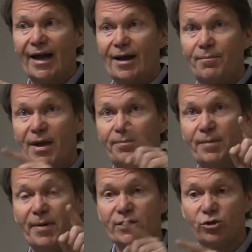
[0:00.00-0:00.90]
And
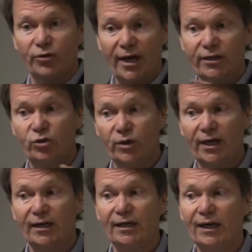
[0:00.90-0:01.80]
maybe based on that, you
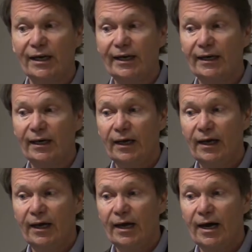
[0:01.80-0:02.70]
can glean
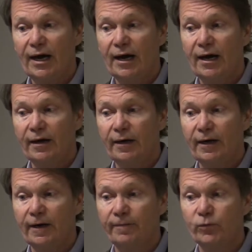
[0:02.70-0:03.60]

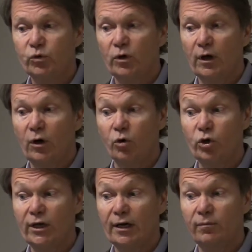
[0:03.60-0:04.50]
or
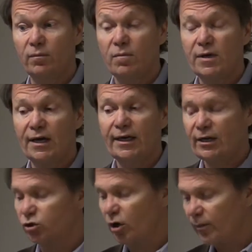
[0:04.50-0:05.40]
you can
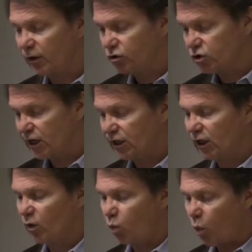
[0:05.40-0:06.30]
gain some
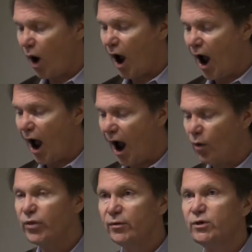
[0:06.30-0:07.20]
understanding of
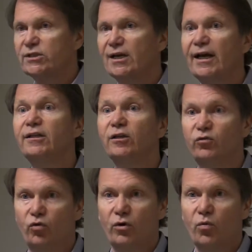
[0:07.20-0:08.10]
how they were selected
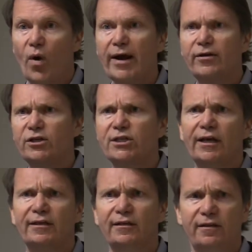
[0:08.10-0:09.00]
for. Why are they
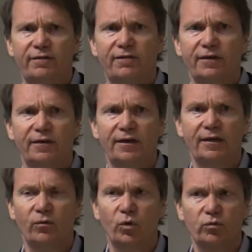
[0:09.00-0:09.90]
slightly different?
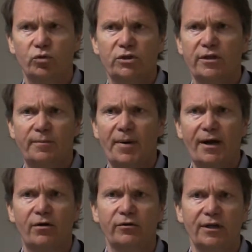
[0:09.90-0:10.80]
And what was in their
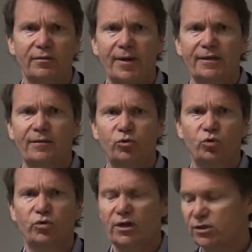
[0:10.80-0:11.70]
background that made them
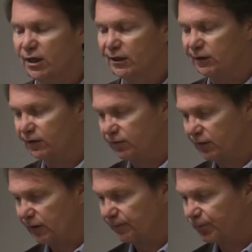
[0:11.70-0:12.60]
do things slightly
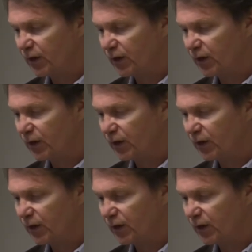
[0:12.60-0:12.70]
differently?